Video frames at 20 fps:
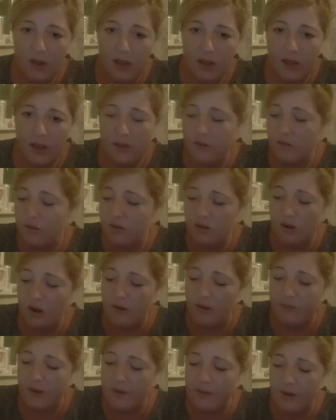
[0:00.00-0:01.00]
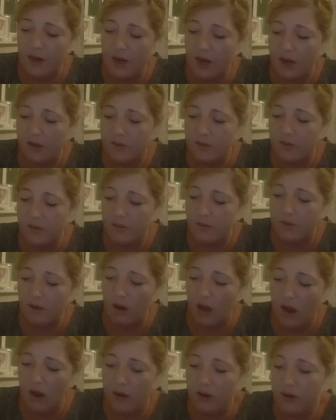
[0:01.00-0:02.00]
it's not very nice in the
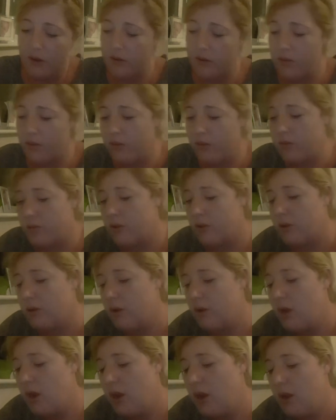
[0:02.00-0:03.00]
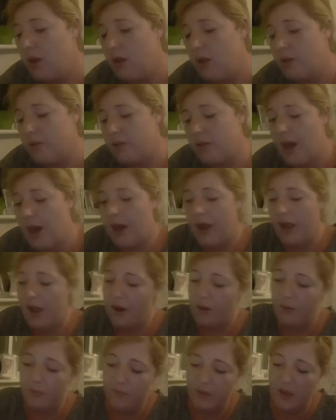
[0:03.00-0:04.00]
slightest. It's
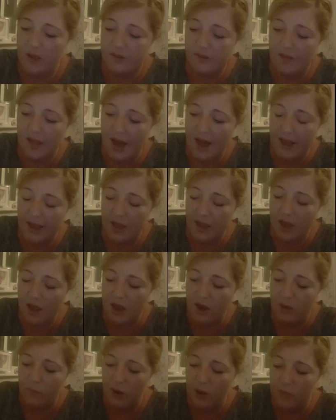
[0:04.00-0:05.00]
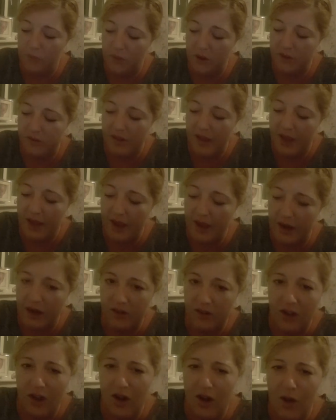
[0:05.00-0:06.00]
like when was it? And I
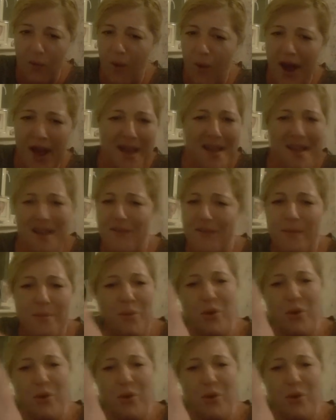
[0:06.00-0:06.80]
don't know why I even